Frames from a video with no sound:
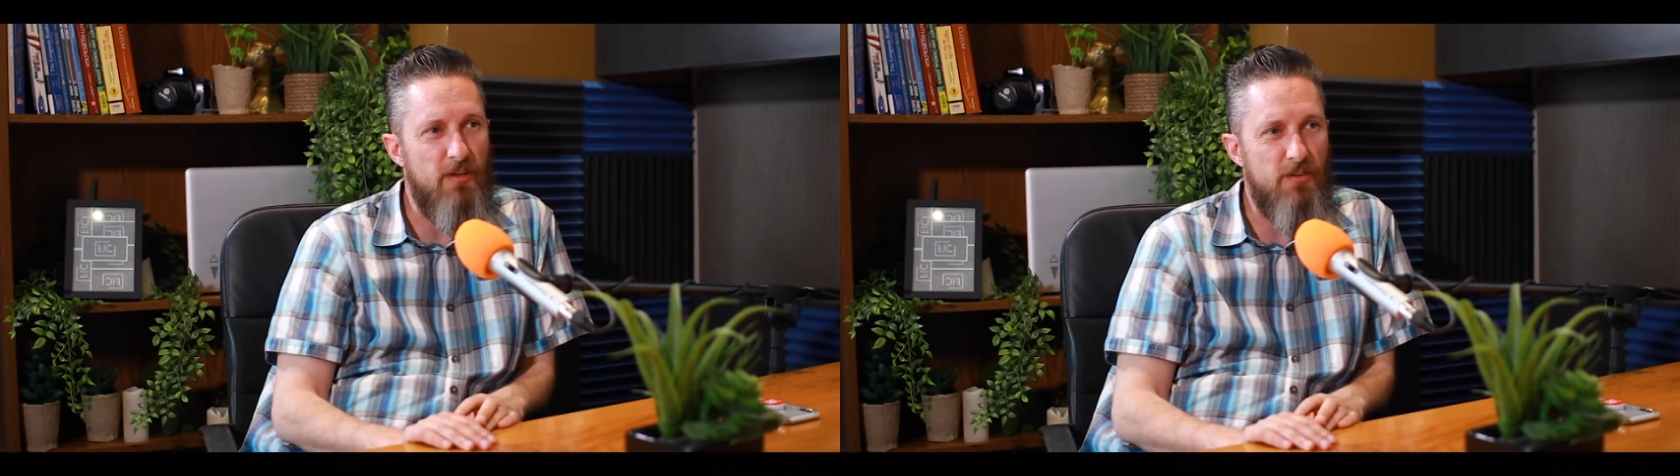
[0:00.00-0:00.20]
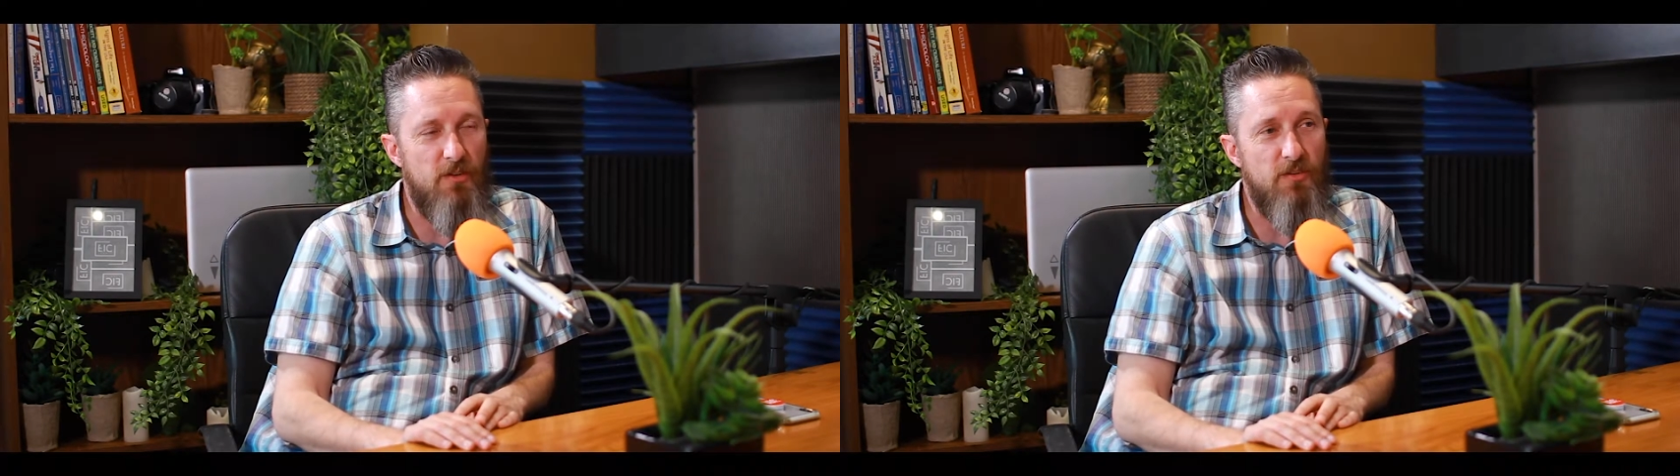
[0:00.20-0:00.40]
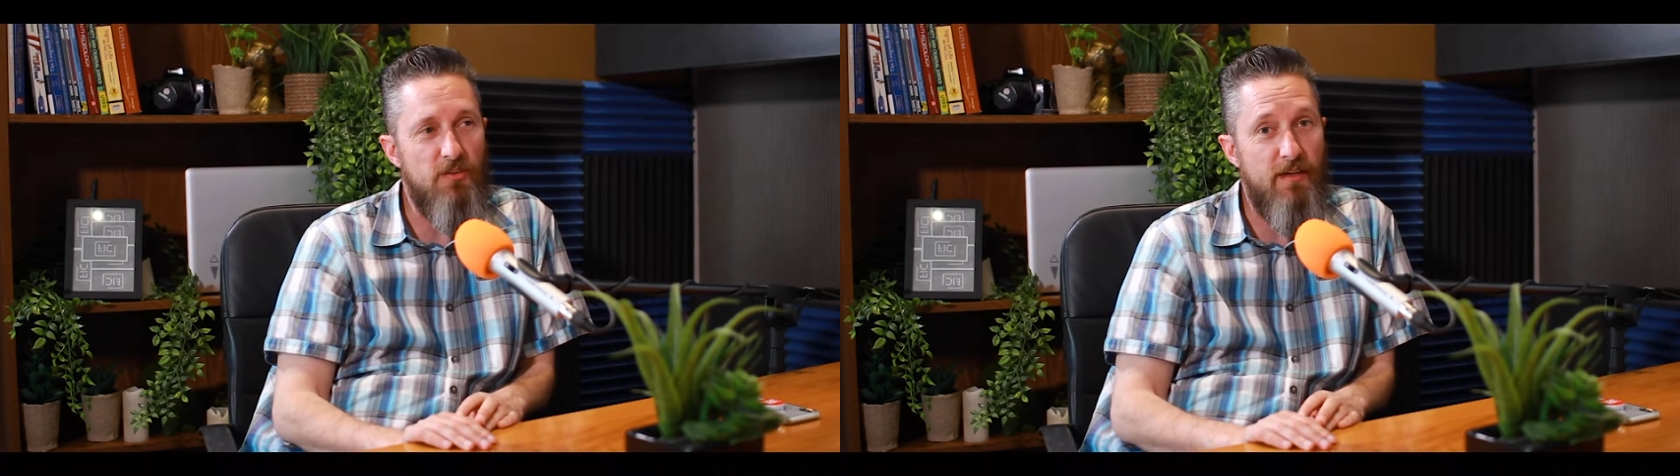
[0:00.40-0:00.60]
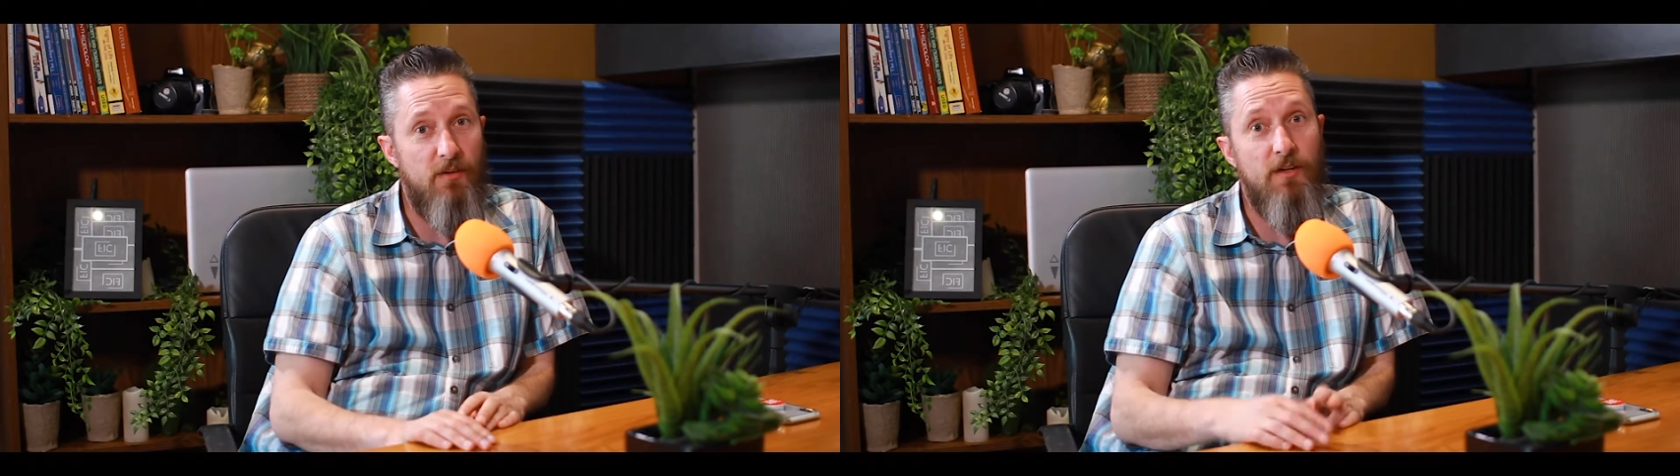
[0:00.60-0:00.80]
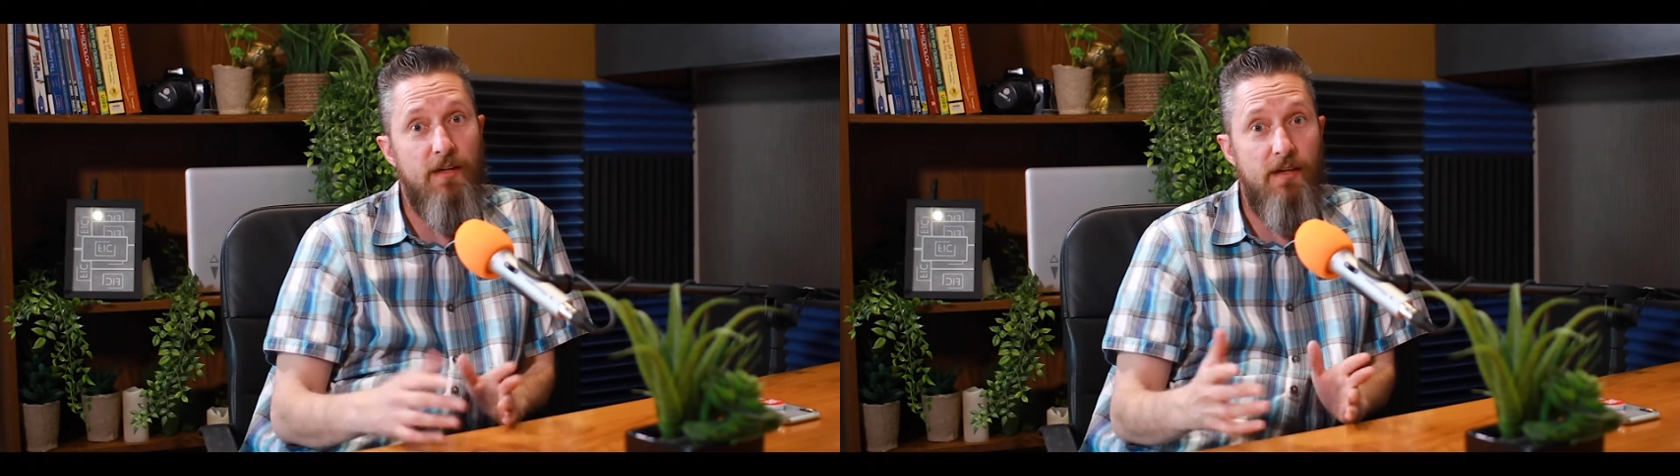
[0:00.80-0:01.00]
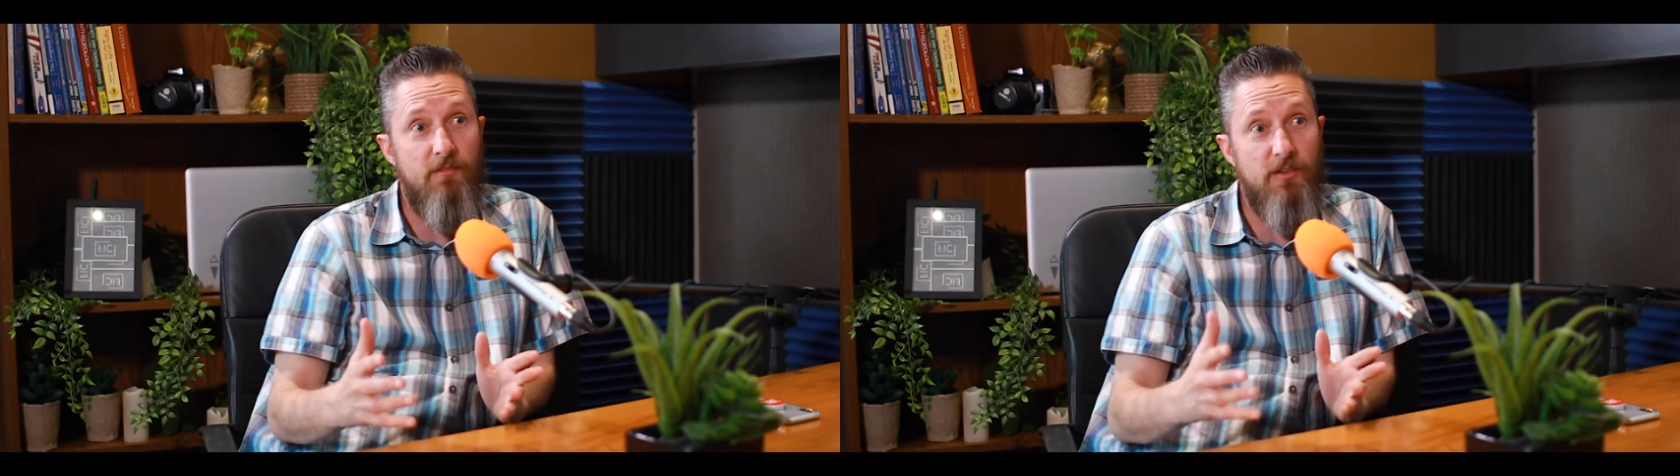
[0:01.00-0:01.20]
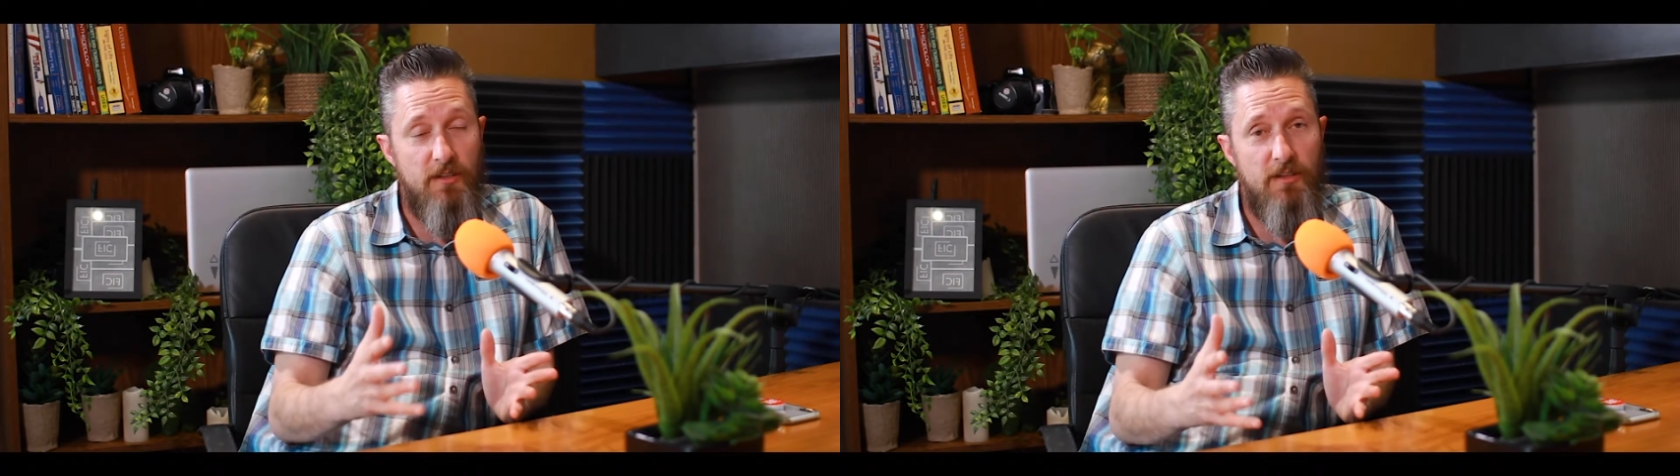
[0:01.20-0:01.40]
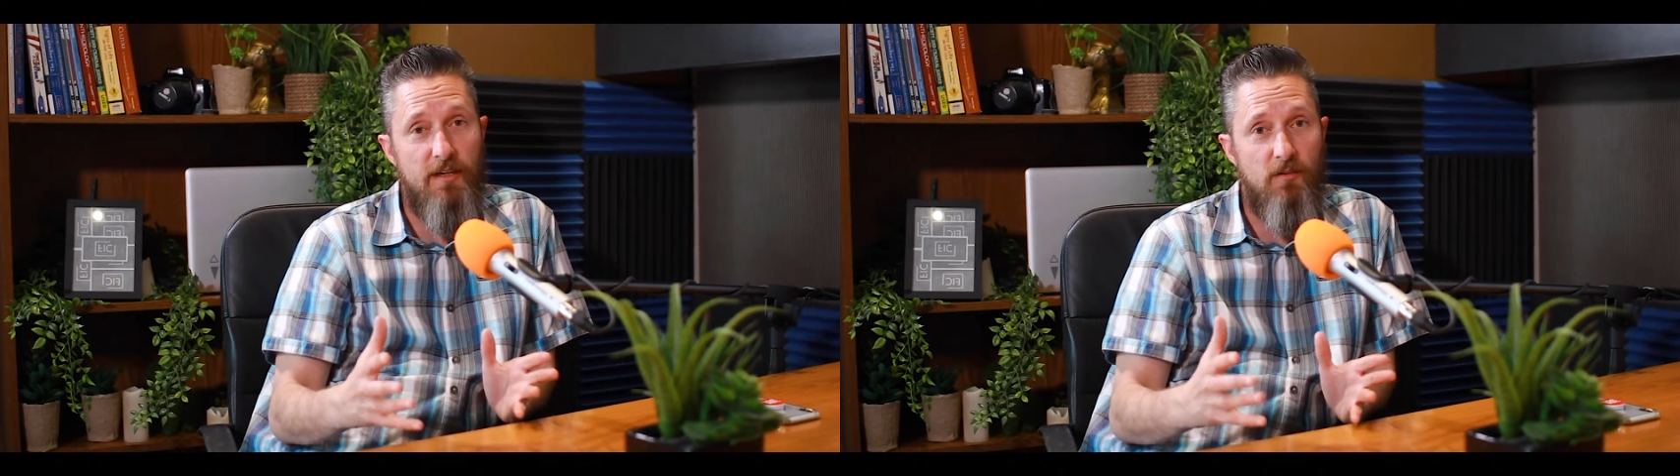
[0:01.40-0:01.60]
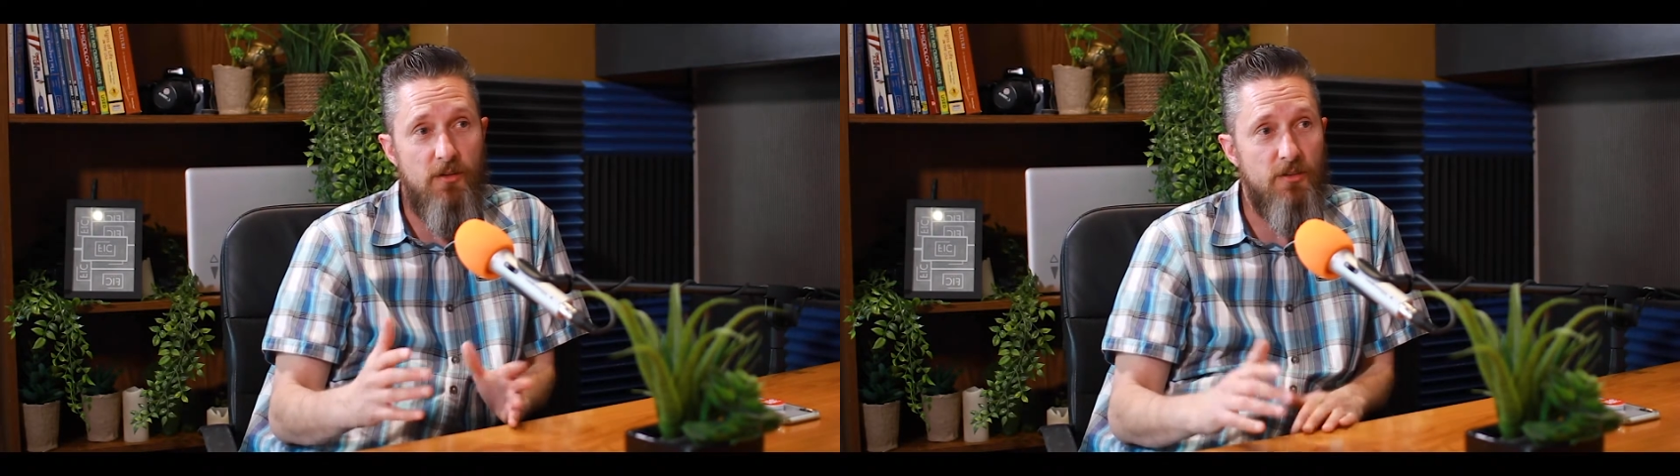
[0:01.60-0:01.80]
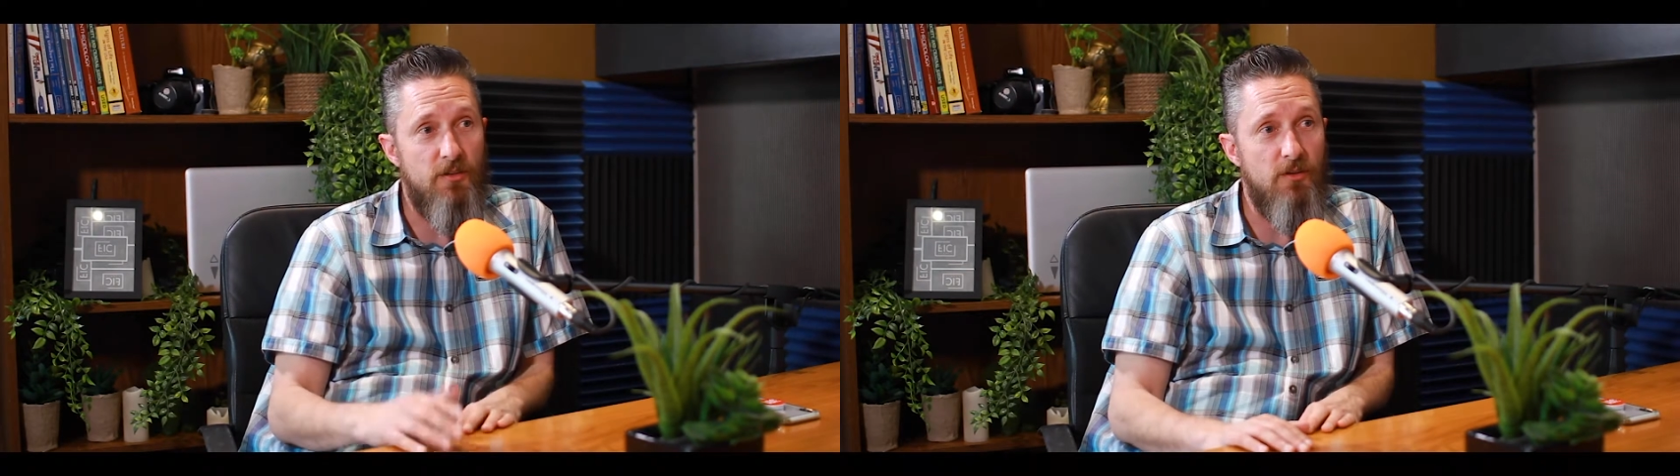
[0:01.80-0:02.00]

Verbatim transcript: until it's like, okay, I really like what you